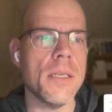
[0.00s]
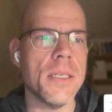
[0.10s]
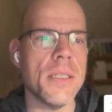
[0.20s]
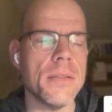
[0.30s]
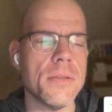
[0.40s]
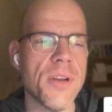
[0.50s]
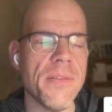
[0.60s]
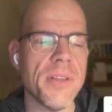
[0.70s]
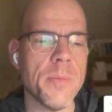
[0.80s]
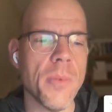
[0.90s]
In
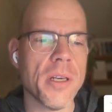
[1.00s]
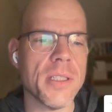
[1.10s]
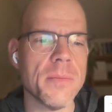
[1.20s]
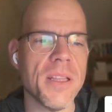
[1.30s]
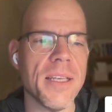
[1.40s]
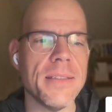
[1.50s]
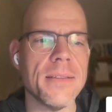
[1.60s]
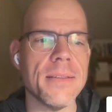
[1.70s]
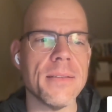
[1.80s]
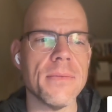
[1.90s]
travel and
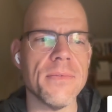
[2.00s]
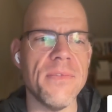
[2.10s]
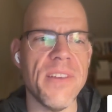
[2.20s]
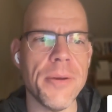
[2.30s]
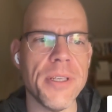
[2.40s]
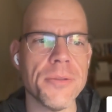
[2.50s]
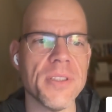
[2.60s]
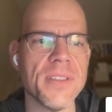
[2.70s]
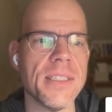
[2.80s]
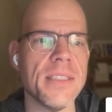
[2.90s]
marketplaces, very
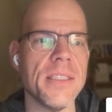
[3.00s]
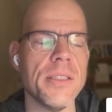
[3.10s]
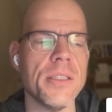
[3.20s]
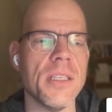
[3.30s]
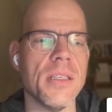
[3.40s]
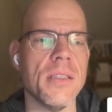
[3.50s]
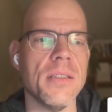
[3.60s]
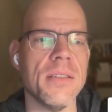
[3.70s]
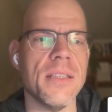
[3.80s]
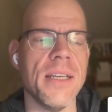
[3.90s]
interesting niche
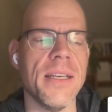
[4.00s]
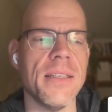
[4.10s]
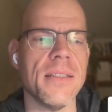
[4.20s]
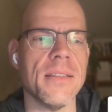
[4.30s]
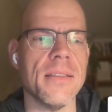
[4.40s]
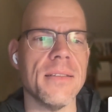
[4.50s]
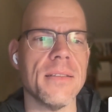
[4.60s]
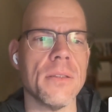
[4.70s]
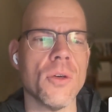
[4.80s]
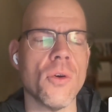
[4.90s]
that
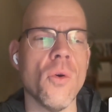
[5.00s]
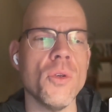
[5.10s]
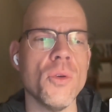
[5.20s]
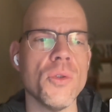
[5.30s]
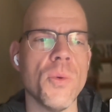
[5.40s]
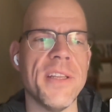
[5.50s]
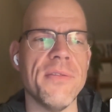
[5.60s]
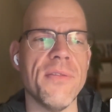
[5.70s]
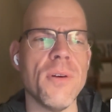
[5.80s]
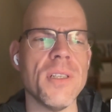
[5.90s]

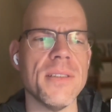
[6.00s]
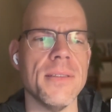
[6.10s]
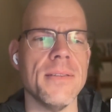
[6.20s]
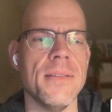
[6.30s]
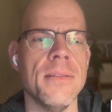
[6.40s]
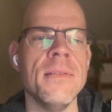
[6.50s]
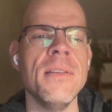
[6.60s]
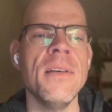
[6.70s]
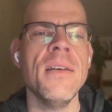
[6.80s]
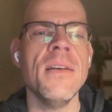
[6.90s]
Chrono24 sits
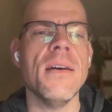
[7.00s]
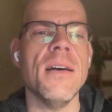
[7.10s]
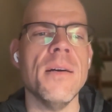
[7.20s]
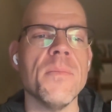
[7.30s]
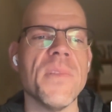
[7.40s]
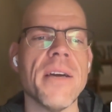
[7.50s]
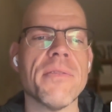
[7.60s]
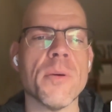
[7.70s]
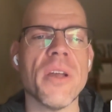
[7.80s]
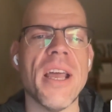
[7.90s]
in. They are
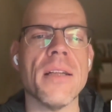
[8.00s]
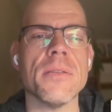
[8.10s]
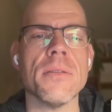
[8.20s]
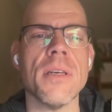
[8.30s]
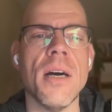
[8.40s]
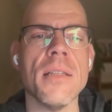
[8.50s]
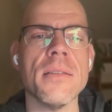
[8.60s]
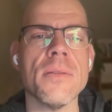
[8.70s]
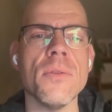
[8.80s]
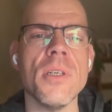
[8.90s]
from
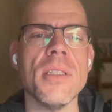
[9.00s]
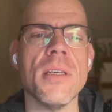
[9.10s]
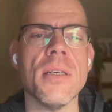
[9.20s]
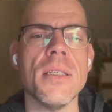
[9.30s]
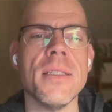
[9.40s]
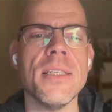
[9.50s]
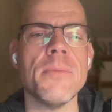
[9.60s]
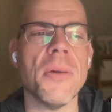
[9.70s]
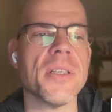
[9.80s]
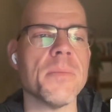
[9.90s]
Karlsruhe and are a
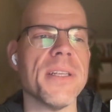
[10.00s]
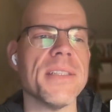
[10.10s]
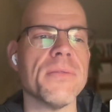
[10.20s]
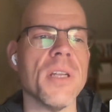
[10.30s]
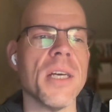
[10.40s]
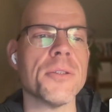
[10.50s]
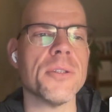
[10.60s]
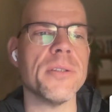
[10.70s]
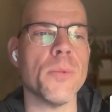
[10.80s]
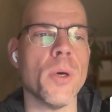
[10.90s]
leading marketplace for
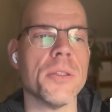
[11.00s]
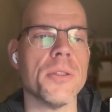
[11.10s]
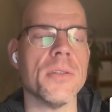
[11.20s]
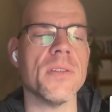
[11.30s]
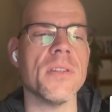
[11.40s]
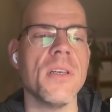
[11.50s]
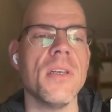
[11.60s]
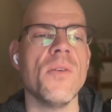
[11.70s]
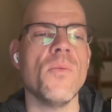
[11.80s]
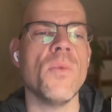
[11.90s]
luxury watches.
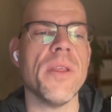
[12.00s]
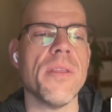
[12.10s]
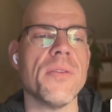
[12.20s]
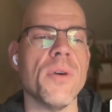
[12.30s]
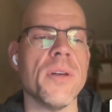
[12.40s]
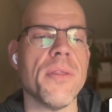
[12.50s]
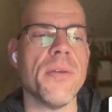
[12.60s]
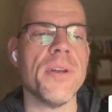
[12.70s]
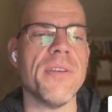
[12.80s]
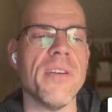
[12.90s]
With
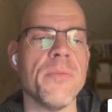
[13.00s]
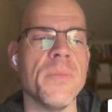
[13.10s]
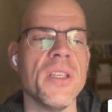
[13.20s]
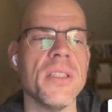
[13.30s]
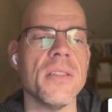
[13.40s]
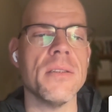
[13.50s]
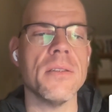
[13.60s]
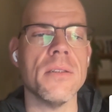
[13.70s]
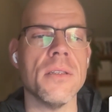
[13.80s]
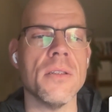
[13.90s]
$235
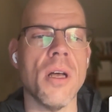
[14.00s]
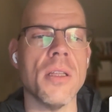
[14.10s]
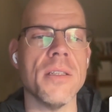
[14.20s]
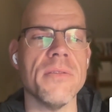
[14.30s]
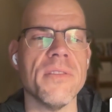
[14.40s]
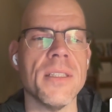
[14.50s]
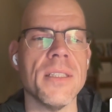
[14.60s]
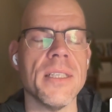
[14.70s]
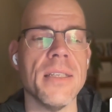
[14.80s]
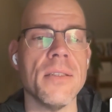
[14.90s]
million in
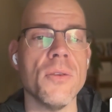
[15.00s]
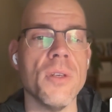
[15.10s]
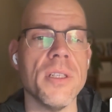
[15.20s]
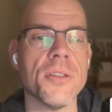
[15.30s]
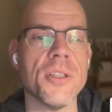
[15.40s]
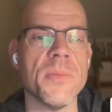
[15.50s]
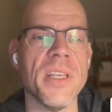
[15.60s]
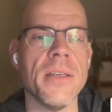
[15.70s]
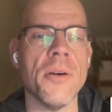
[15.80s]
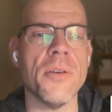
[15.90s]
funding and new leadership,
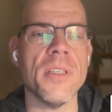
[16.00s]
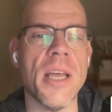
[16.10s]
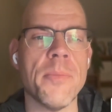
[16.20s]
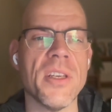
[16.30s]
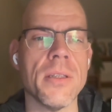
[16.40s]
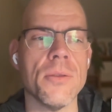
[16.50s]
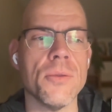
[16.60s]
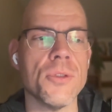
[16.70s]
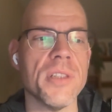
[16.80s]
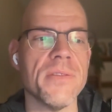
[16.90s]
they're now adapting
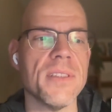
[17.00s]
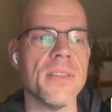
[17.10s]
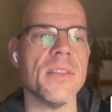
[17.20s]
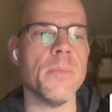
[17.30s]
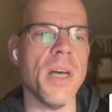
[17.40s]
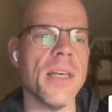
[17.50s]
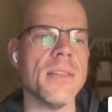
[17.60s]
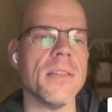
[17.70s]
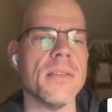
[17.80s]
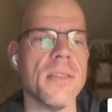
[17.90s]
to shifts in
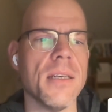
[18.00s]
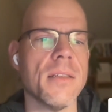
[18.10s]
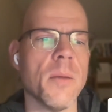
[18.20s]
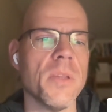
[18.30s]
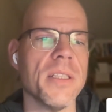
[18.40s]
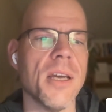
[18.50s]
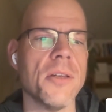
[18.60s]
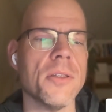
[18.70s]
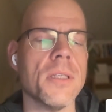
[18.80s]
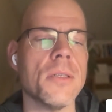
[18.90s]
demand, and they are doubling
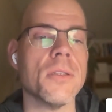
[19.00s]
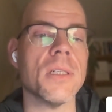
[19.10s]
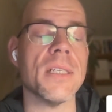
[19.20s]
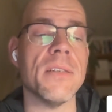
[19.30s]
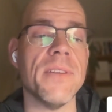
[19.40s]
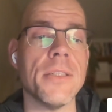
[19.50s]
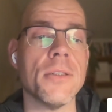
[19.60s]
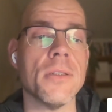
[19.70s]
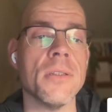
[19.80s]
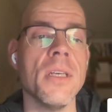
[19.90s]
down on digital
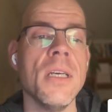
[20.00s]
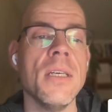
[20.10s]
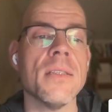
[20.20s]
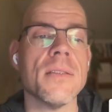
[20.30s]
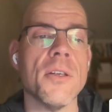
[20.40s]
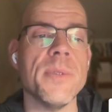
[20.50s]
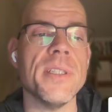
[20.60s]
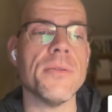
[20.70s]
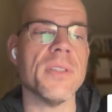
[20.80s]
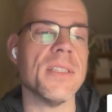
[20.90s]
innovation. It's going to be
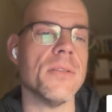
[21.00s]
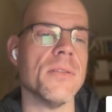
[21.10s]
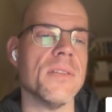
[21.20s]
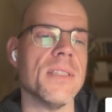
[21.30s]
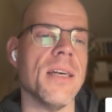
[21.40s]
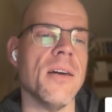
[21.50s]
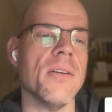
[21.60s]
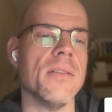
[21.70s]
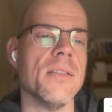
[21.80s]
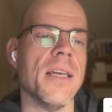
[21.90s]
interesting to see
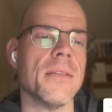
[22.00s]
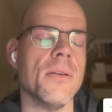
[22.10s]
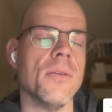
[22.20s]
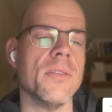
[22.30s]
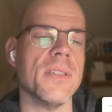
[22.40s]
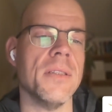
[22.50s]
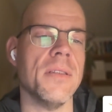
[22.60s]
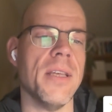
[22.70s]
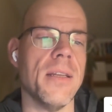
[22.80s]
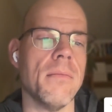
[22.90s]
how that goes
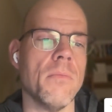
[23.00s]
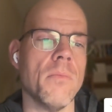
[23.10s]
in that